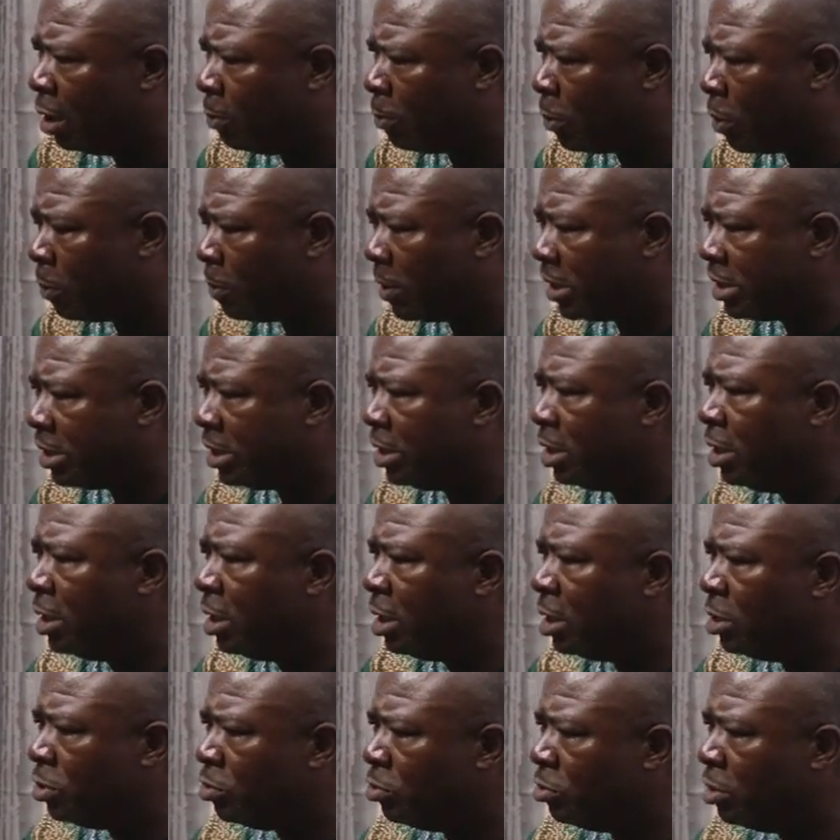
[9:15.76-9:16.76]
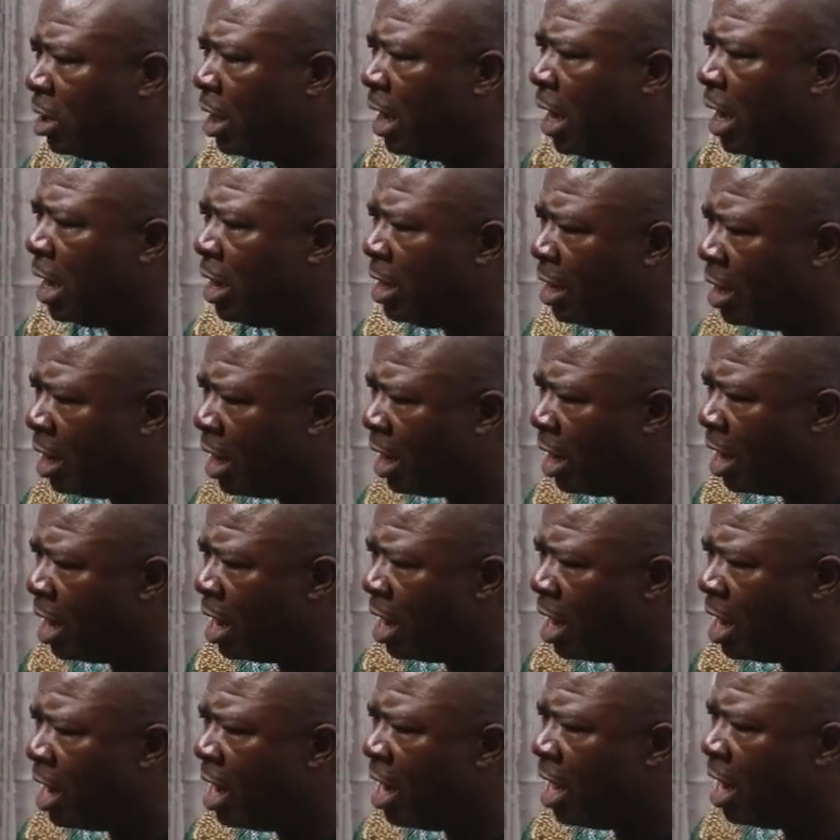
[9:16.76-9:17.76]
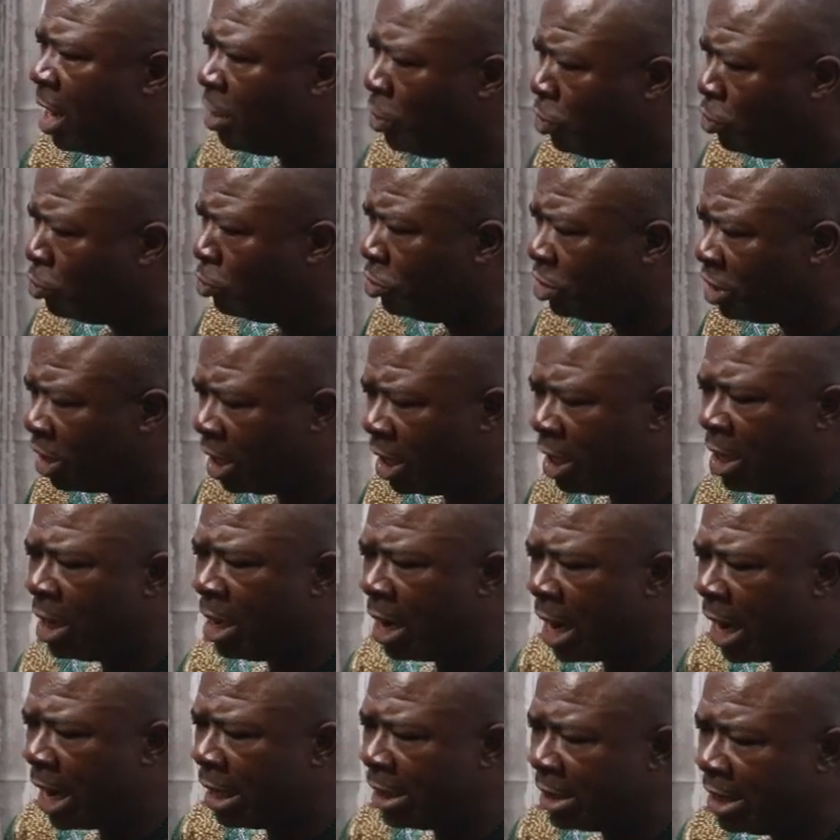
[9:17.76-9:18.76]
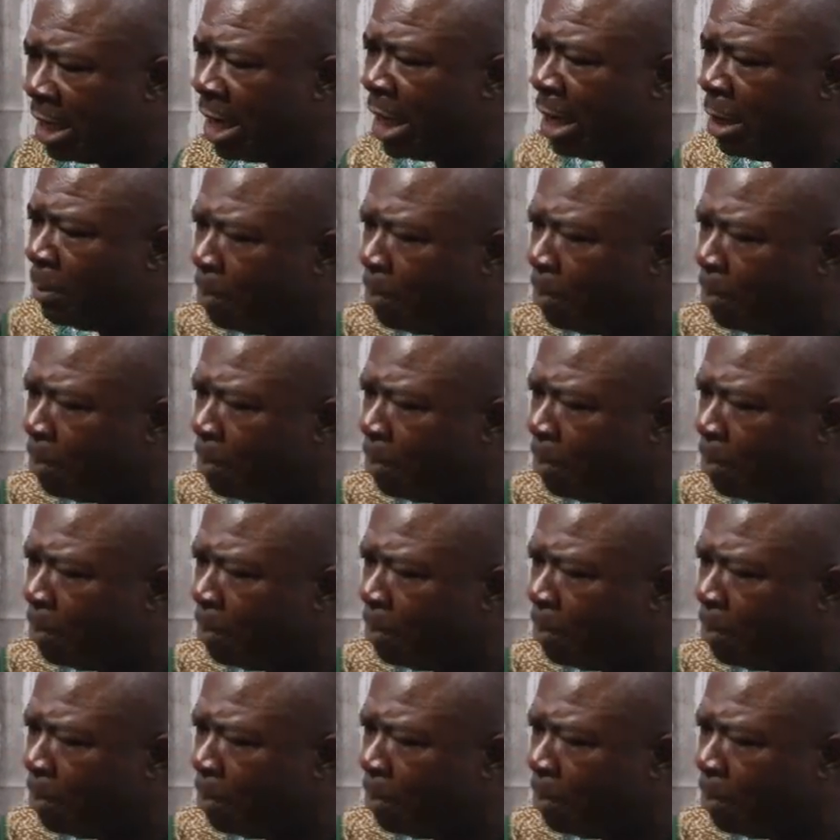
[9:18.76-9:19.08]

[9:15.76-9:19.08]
property to the NUJ and then